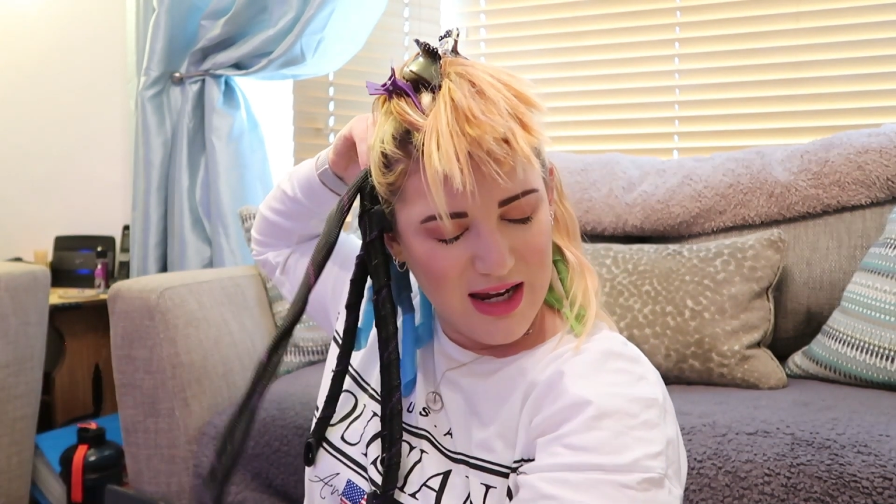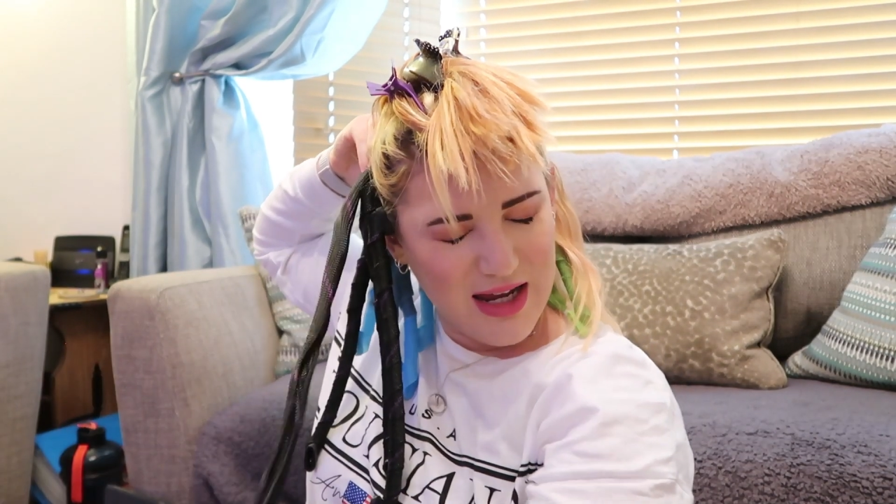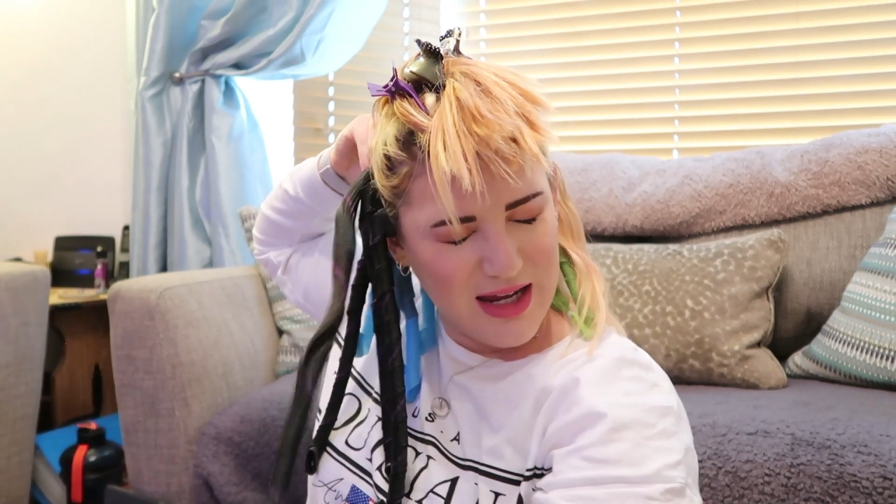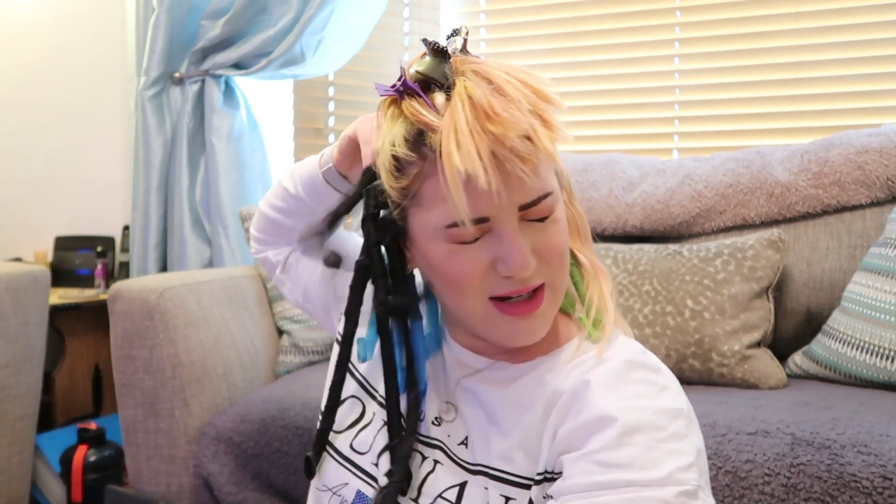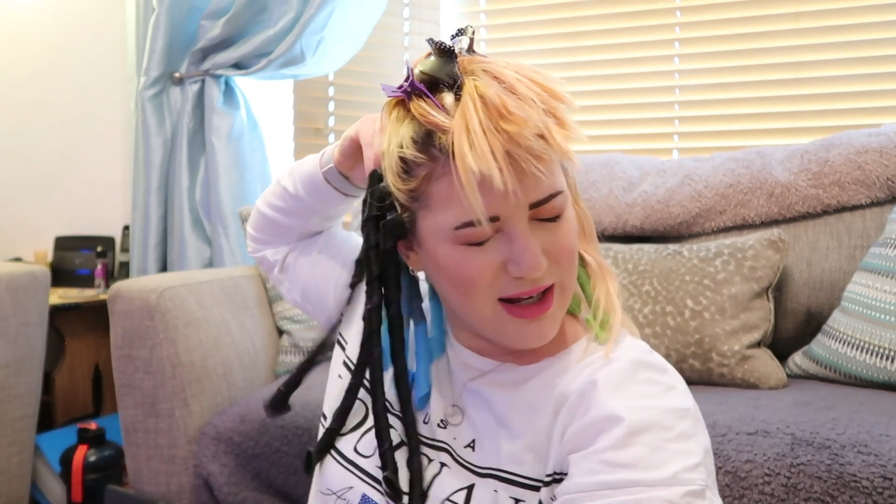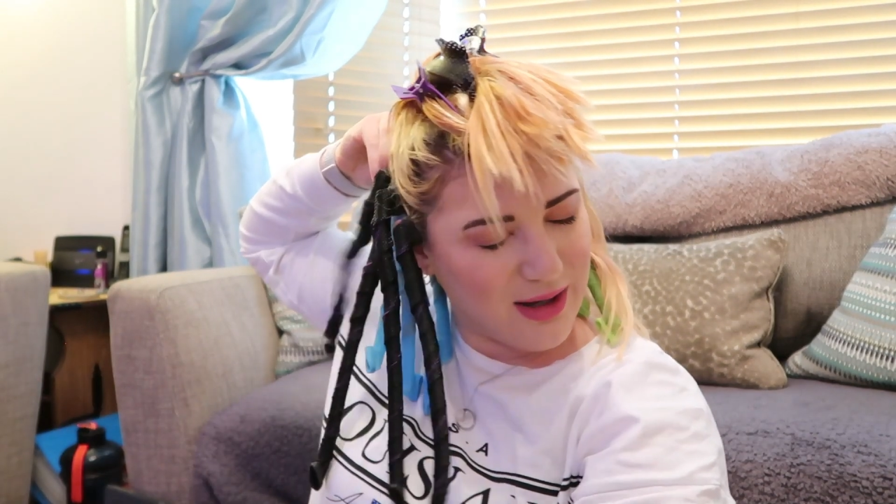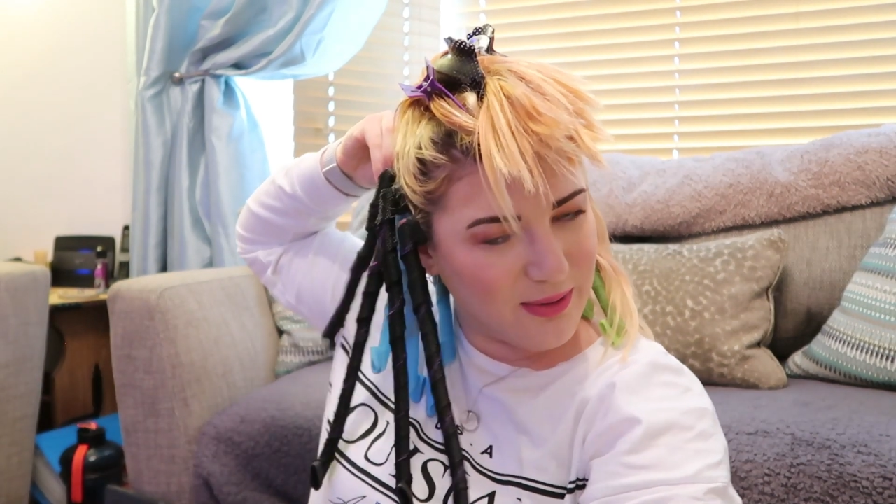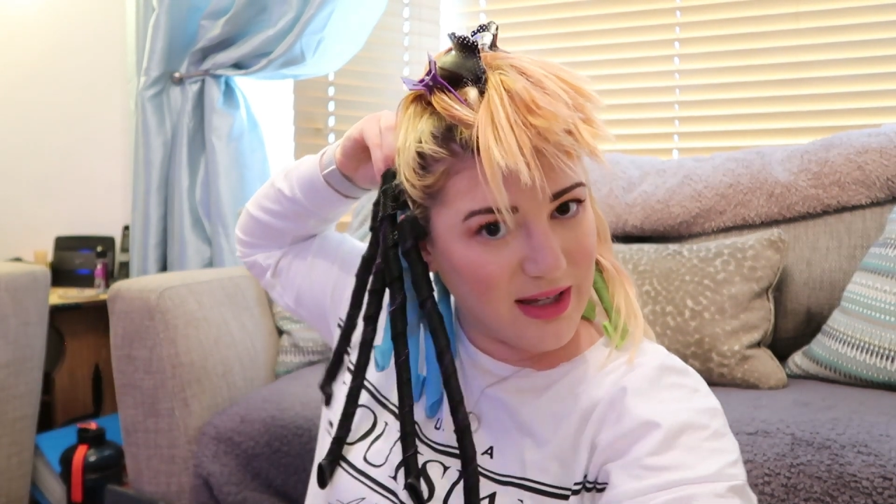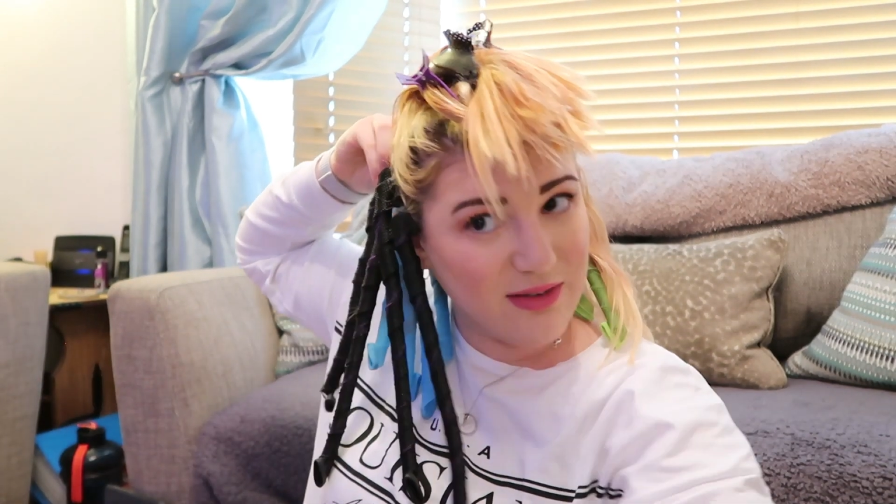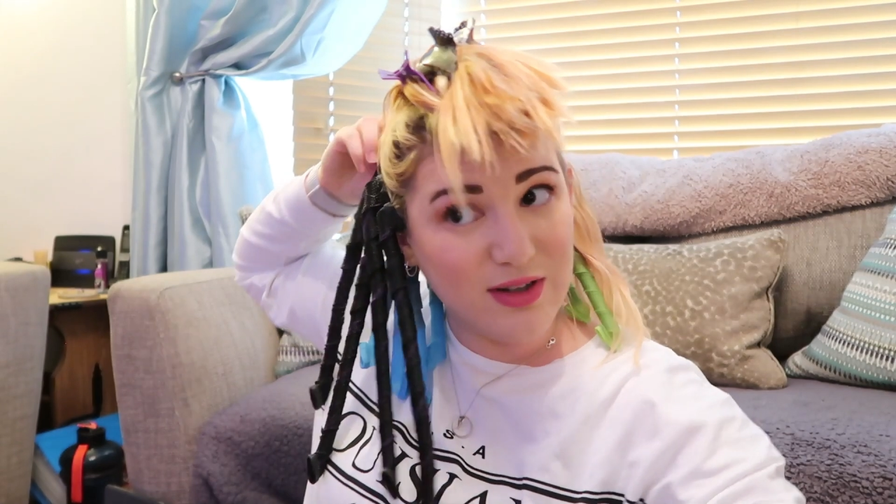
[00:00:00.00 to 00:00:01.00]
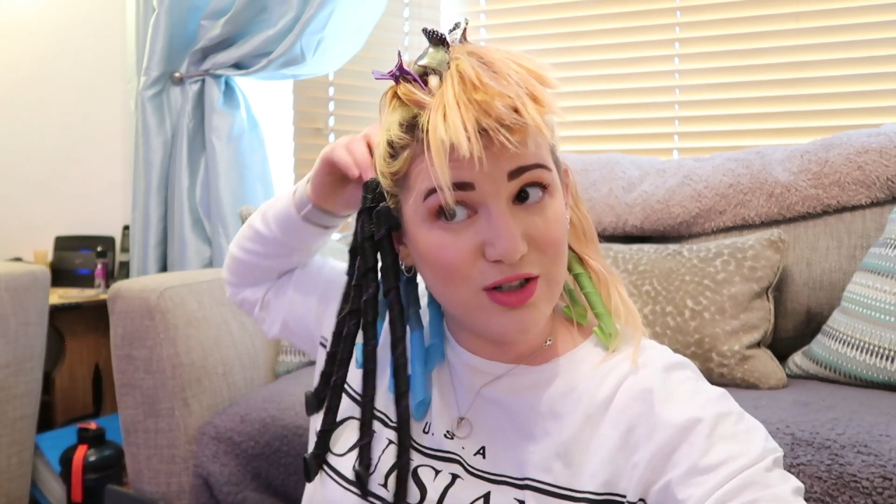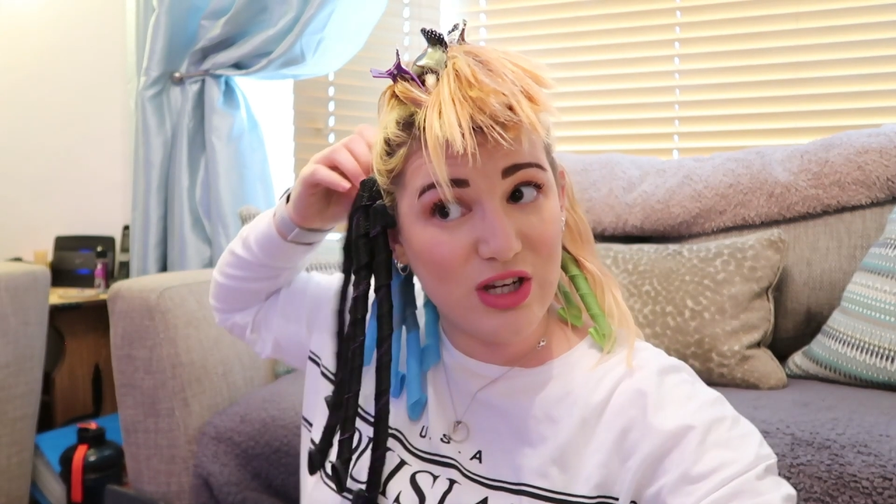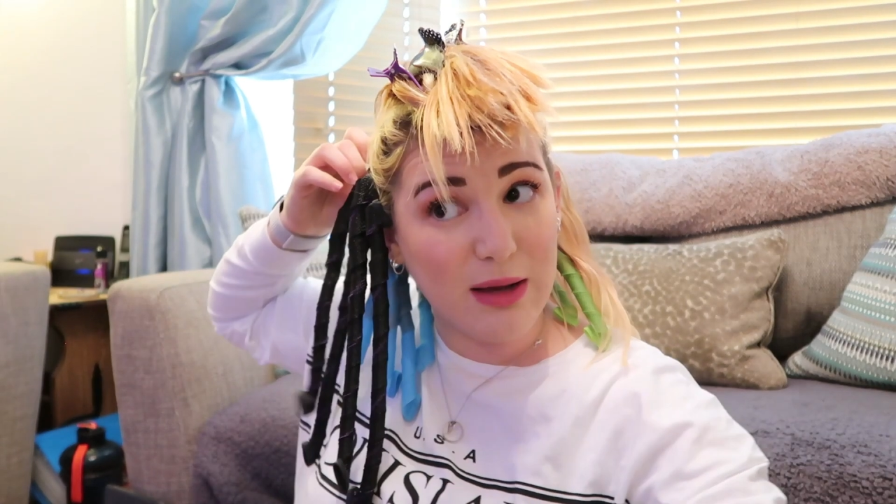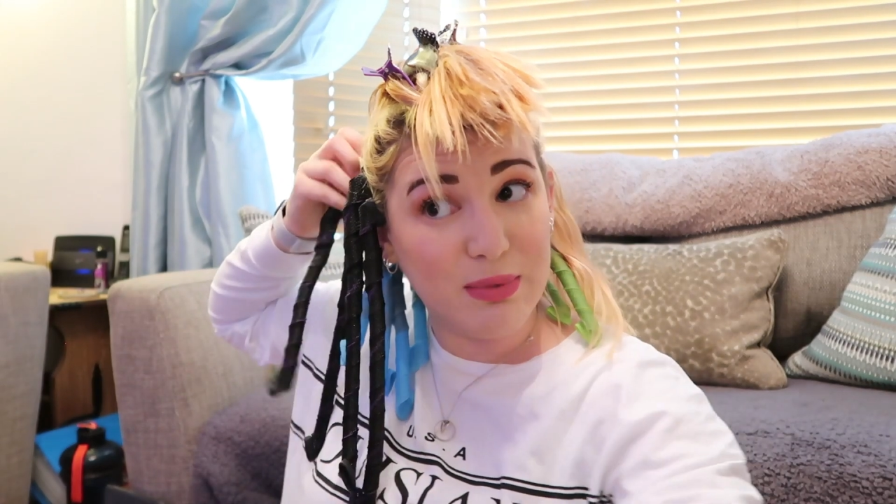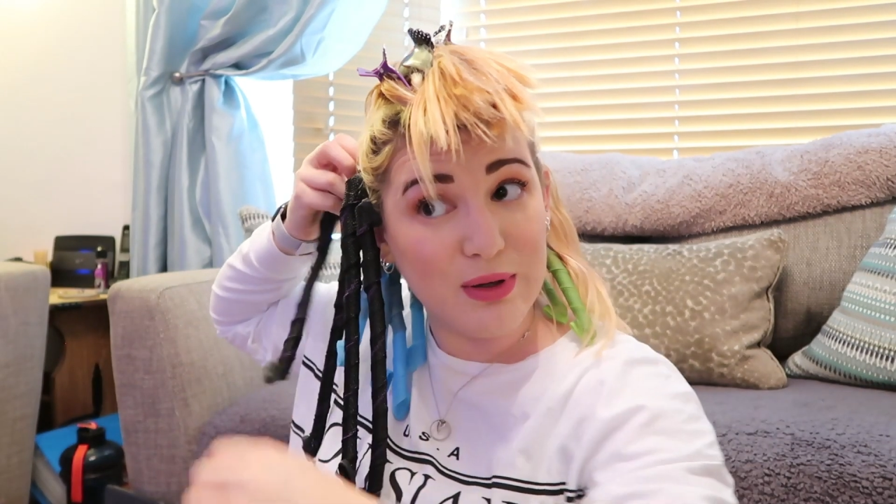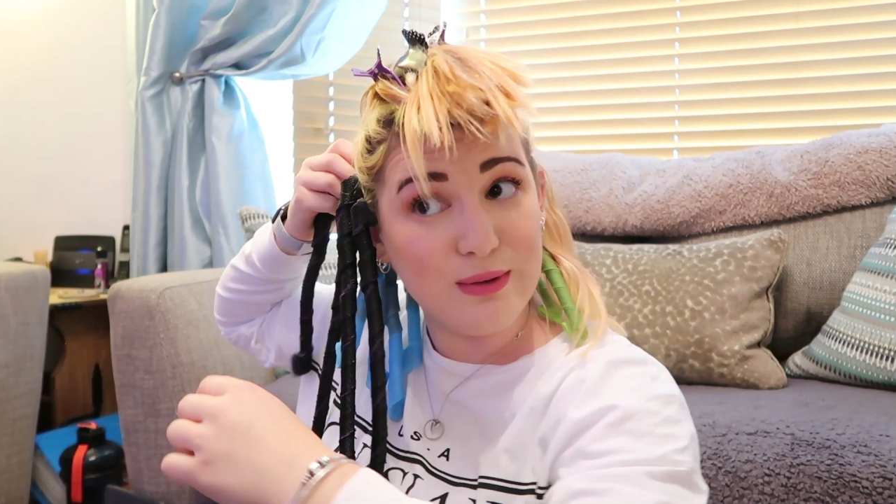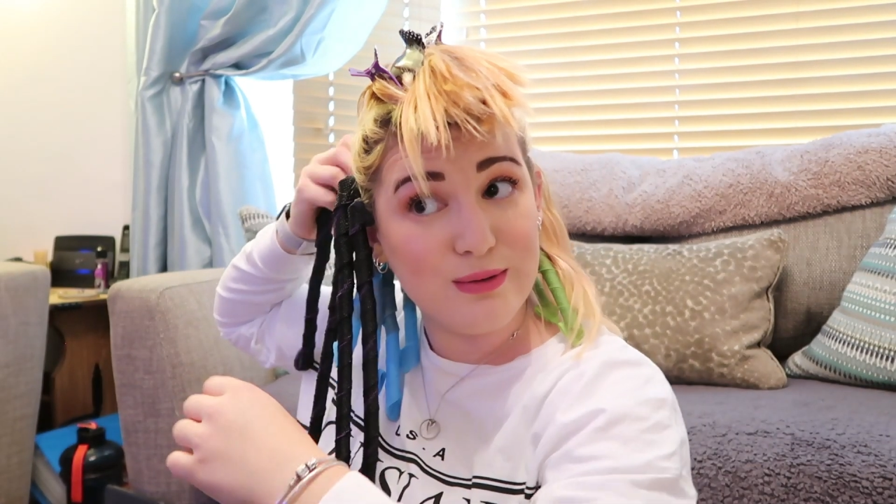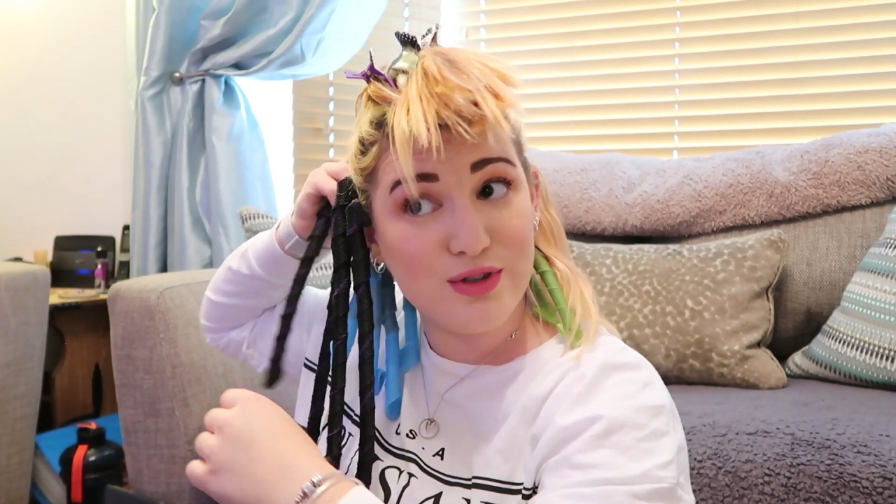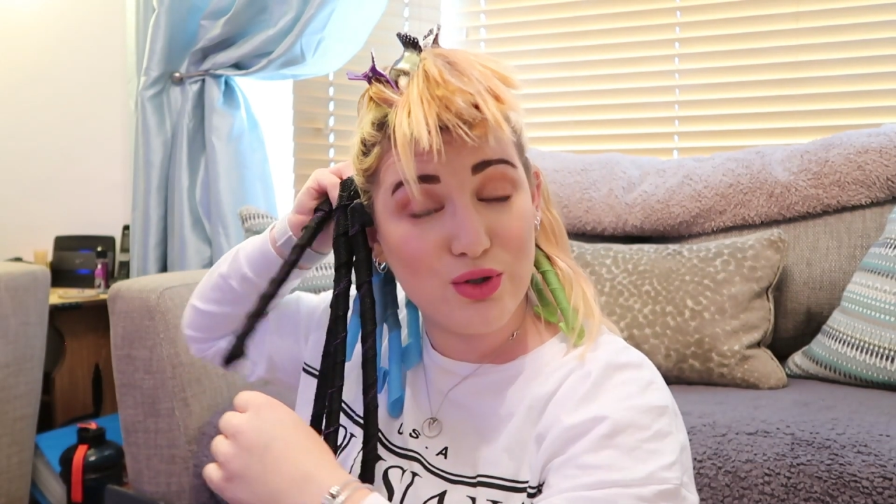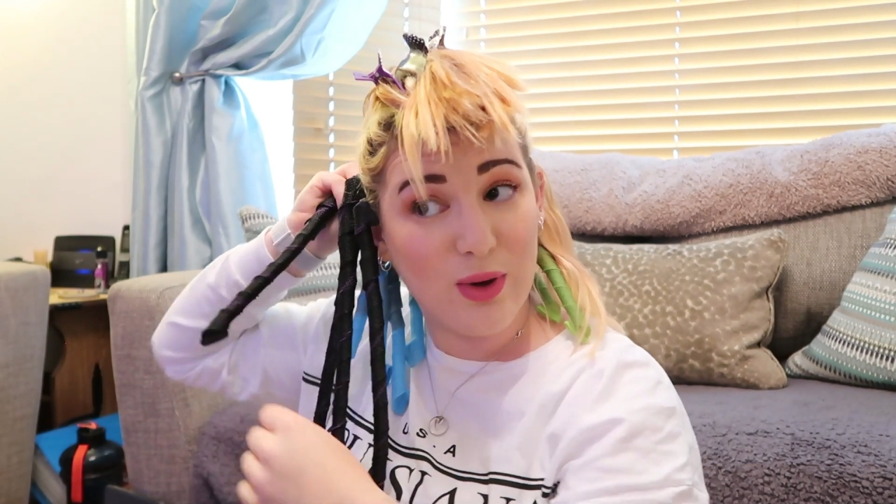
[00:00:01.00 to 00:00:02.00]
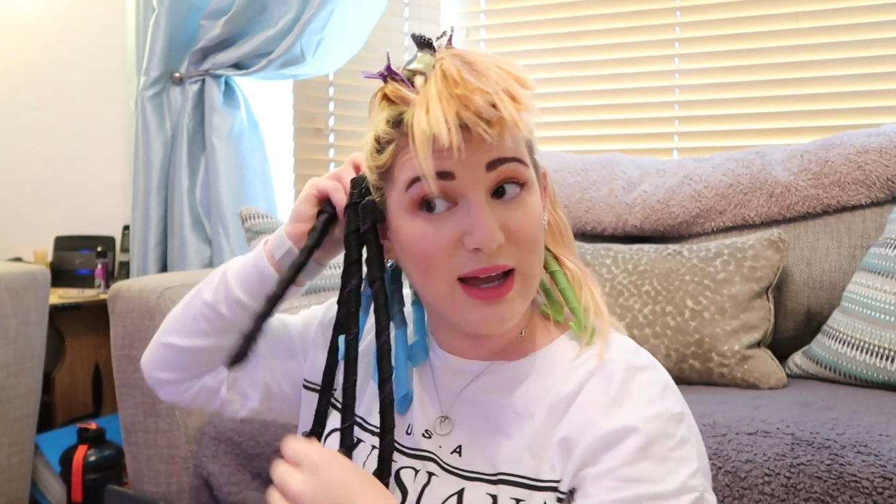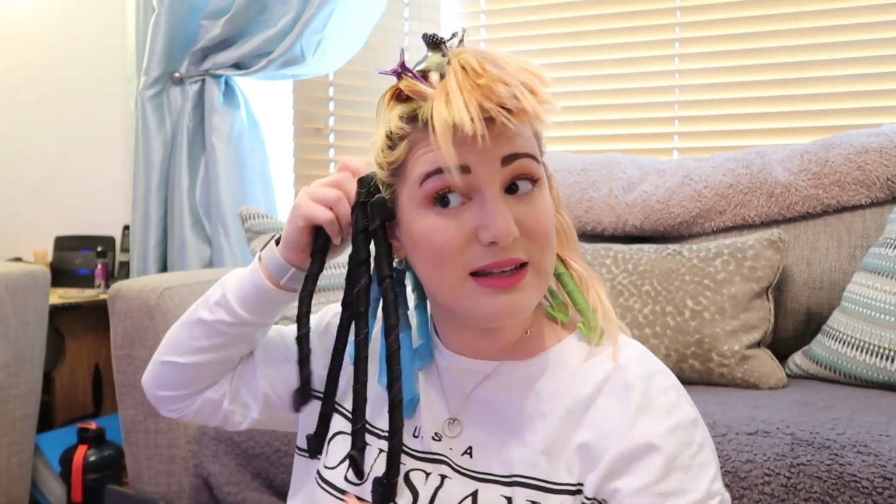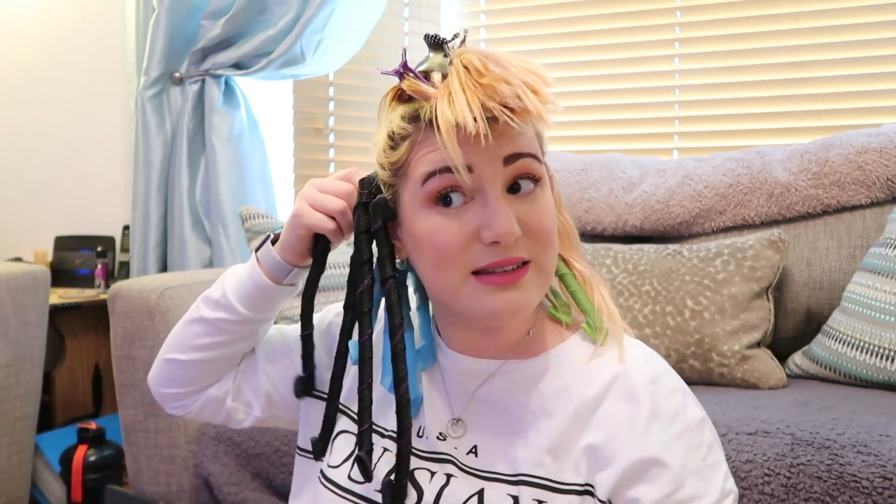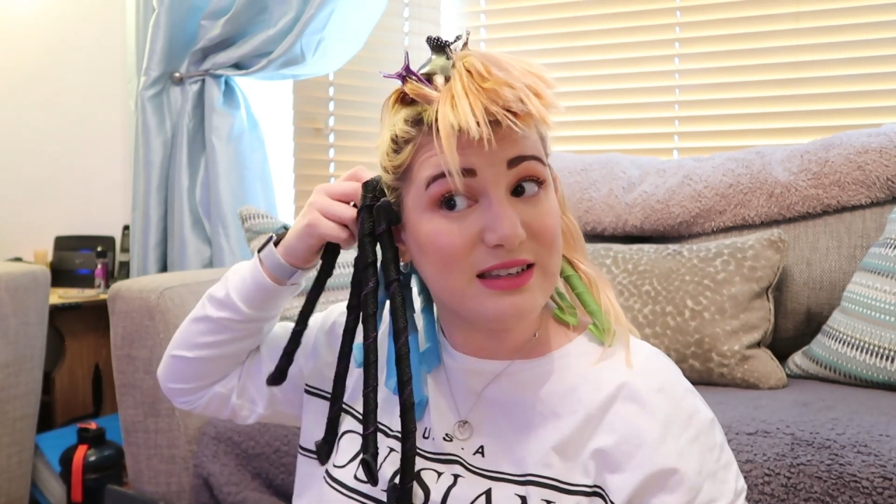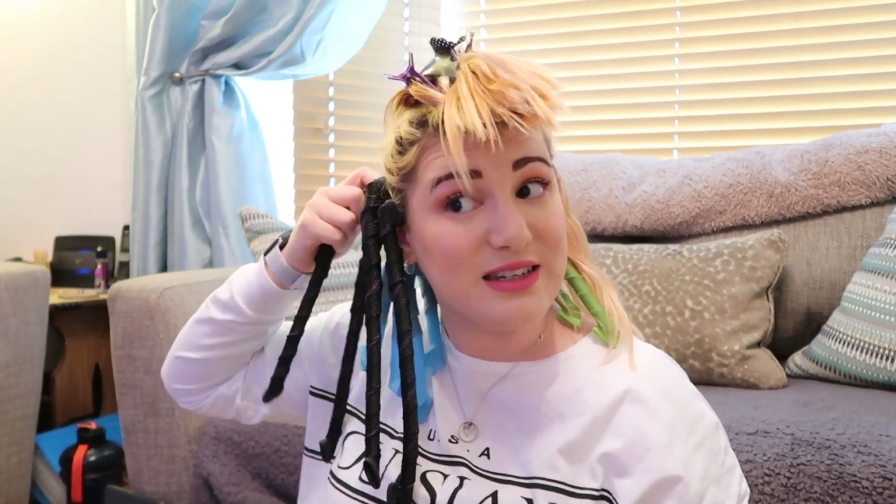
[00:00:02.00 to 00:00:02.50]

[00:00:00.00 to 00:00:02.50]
he now even shampoos twice,